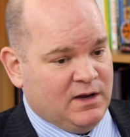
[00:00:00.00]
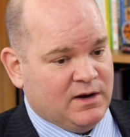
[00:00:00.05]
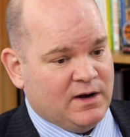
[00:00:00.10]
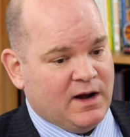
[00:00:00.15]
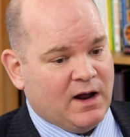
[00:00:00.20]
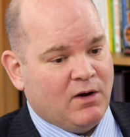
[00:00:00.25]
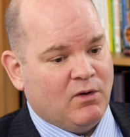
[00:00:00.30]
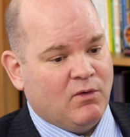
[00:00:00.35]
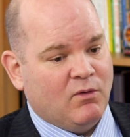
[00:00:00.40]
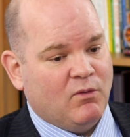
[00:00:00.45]

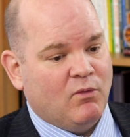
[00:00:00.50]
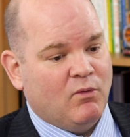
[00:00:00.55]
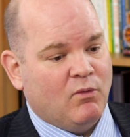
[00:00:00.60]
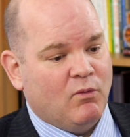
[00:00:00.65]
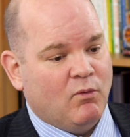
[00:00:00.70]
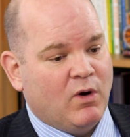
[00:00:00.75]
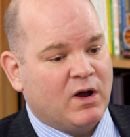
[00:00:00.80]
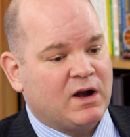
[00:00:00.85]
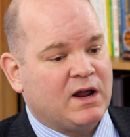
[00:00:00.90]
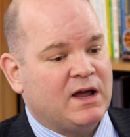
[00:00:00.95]
Now,
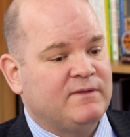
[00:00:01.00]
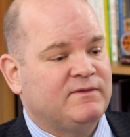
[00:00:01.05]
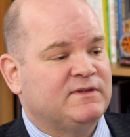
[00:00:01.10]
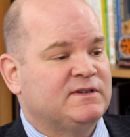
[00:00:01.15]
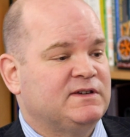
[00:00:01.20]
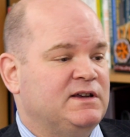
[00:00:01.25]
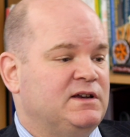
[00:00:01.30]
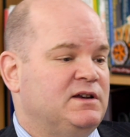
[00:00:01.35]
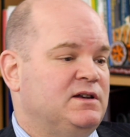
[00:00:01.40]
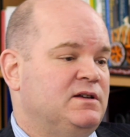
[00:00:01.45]
what I've
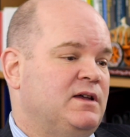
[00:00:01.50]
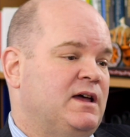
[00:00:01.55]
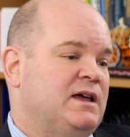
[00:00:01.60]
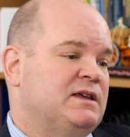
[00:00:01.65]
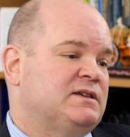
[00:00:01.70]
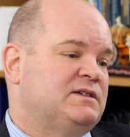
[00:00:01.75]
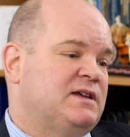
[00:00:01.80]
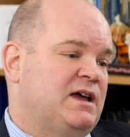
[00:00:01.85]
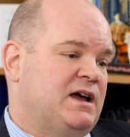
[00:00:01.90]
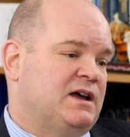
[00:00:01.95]
seen
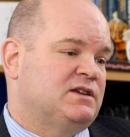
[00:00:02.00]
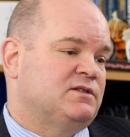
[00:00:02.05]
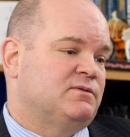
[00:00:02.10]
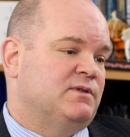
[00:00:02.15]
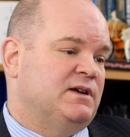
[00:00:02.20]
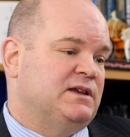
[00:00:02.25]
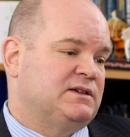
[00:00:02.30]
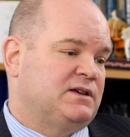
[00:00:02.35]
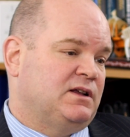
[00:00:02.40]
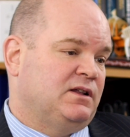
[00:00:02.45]
as tax
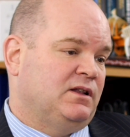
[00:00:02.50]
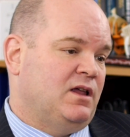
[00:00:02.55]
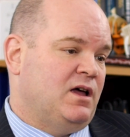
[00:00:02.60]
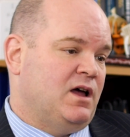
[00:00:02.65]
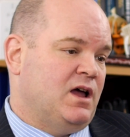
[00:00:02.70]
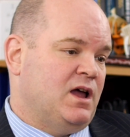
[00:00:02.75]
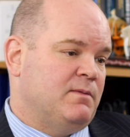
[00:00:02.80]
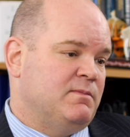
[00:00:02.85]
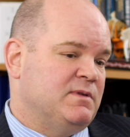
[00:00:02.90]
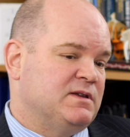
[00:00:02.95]
rates
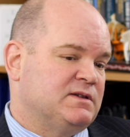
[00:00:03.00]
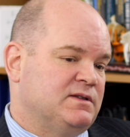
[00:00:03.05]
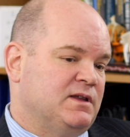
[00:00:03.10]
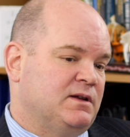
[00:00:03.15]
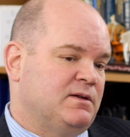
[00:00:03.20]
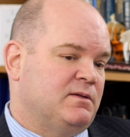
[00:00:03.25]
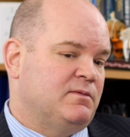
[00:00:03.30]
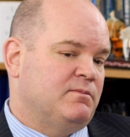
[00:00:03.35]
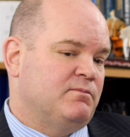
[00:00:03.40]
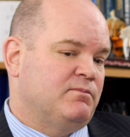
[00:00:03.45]
climb is
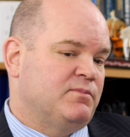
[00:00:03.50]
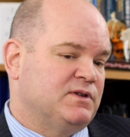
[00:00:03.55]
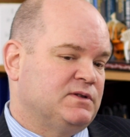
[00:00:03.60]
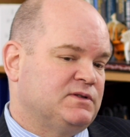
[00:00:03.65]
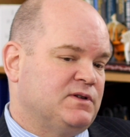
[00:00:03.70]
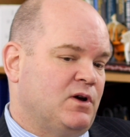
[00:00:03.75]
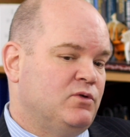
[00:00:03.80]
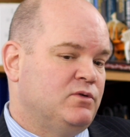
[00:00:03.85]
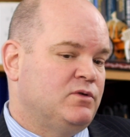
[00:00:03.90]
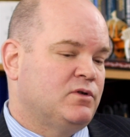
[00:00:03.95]
that
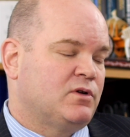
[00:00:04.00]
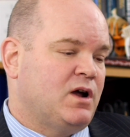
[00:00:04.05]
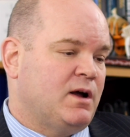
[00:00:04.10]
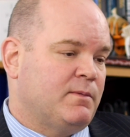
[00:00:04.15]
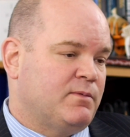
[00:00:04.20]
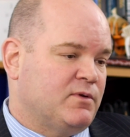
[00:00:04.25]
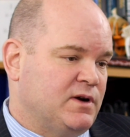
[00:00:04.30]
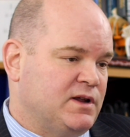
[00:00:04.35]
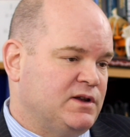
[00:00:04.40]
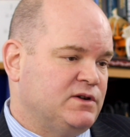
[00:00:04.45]

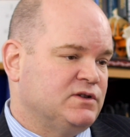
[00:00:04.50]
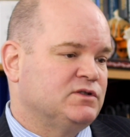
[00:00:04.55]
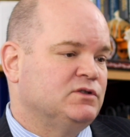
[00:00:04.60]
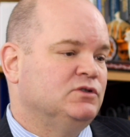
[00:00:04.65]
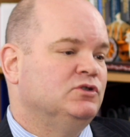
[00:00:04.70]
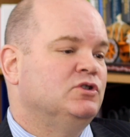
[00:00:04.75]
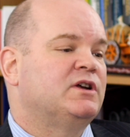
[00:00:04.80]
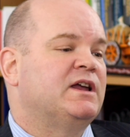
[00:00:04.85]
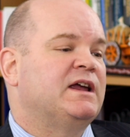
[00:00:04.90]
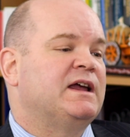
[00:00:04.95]
owner-operators are
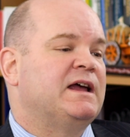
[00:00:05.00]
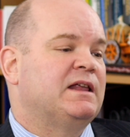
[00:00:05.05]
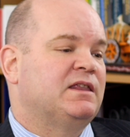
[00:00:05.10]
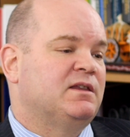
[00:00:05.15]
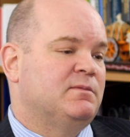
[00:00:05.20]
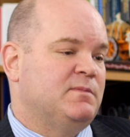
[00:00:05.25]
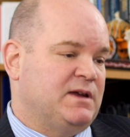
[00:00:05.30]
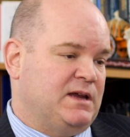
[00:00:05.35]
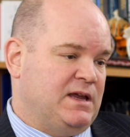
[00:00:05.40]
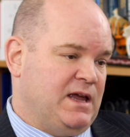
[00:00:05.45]
looking at
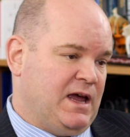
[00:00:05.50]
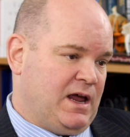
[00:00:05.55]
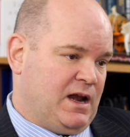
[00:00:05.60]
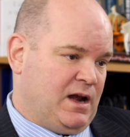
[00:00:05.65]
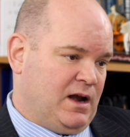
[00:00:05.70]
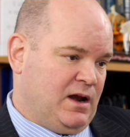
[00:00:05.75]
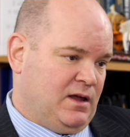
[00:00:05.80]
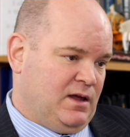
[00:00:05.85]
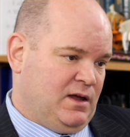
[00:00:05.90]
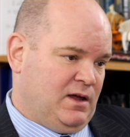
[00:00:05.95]
them
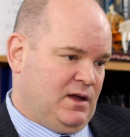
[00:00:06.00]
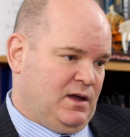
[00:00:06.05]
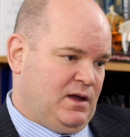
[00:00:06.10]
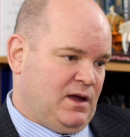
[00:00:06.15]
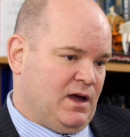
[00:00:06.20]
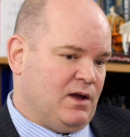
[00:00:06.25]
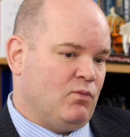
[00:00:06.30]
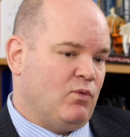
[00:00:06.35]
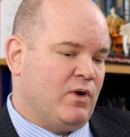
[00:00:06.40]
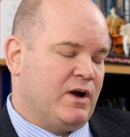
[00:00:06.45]
again.
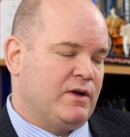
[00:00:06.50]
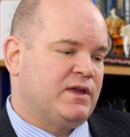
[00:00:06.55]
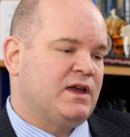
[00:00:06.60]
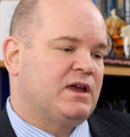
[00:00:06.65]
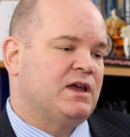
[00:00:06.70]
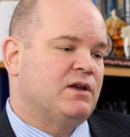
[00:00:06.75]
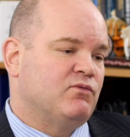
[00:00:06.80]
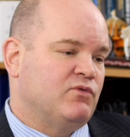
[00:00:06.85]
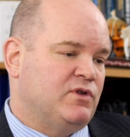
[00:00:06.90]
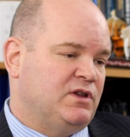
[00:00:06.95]
And where they
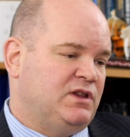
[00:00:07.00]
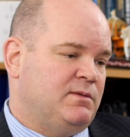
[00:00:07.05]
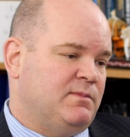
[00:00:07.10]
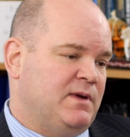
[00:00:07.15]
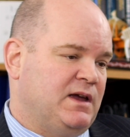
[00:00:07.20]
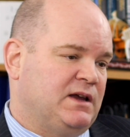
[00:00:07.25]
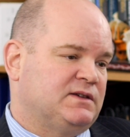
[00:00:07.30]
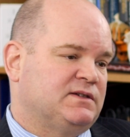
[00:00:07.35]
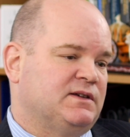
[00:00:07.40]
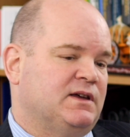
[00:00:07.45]
can really
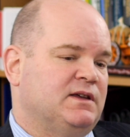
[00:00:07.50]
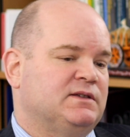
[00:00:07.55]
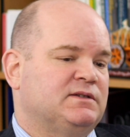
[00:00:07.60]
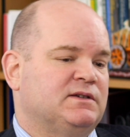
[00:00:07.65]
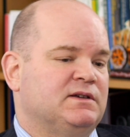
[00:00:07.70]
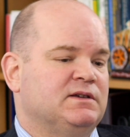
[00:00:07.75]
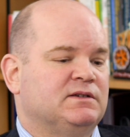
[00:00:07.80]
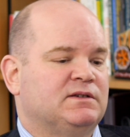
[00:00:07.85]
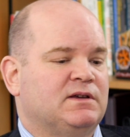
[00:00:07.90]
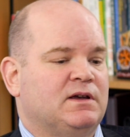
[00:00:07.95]
make sense
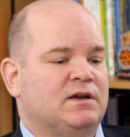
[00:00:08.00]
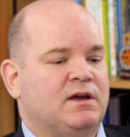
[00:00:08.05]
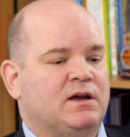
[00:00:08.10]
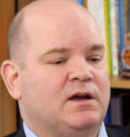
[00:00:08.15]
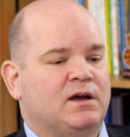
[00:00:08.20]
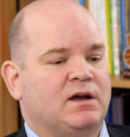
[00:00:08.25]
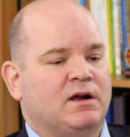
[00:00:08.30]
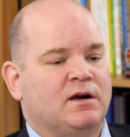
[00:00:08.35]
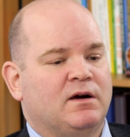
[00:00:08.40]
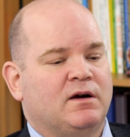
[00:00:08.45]
is
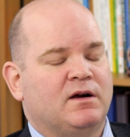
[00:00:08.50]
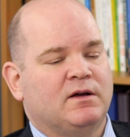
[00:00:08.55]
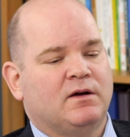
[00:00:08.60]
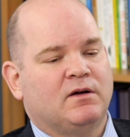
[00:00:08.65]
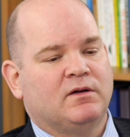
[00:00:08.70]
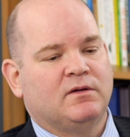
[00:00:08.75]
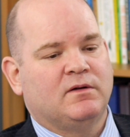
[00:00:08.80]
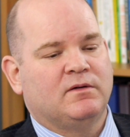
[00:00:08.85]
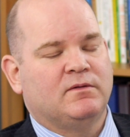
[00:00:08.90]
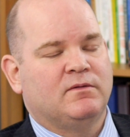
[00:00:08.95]

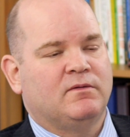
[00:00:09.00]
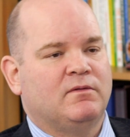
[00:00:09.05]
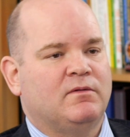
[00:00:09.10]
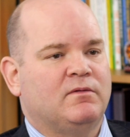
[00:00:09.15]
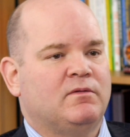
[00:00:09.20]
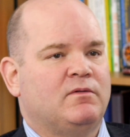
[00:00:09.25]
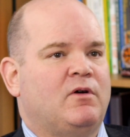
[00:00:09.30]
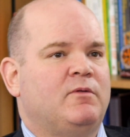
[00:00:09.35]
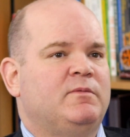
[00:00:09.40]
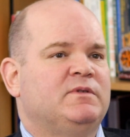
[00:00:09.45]

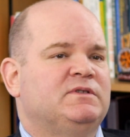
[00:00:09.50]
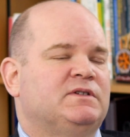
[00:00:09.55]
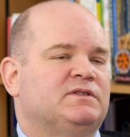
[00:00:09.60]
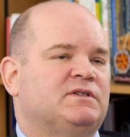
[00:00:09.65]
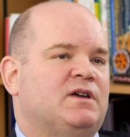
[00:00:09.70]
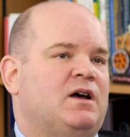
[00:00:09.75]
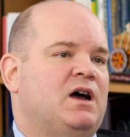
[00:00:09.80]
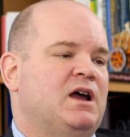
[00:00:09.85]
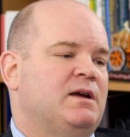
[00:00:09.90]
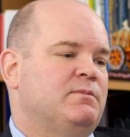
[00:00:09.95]
almost as
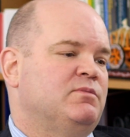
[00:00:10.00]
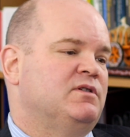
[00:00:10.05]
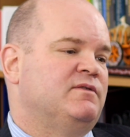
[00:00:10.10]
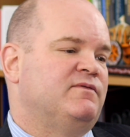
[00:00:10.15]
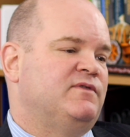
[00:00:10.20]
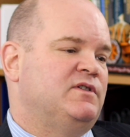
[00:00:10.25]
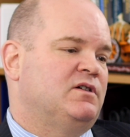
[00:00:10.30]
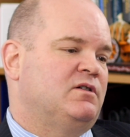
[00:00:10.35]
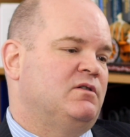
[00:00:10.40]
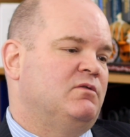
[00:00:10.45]
a hybrid
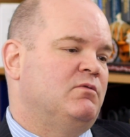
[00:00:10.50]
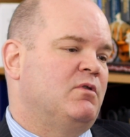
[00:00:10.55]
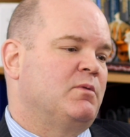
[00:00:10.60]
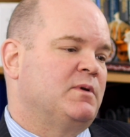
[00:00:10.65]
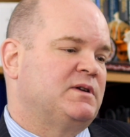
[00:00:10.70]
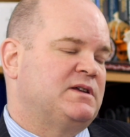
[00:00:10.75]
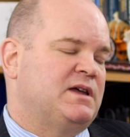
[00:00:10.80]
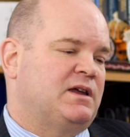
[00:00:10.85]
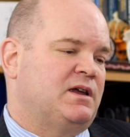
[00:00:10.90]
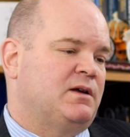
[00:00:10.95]
vehicle where we're
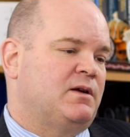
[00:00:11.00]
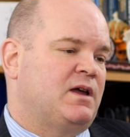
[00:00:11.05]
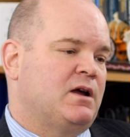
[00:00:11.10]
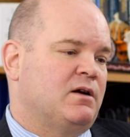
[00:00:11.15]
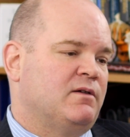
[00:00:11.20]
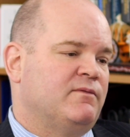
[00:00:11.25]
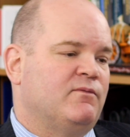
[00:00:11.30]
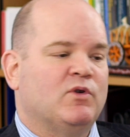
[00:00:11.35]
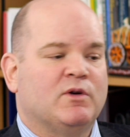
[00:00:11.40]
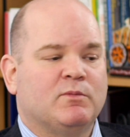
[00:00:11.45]
taking
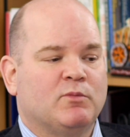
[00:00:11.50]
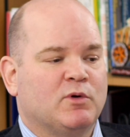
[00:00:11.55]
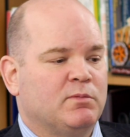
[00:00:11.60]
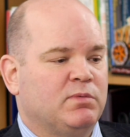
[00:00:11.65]
care of more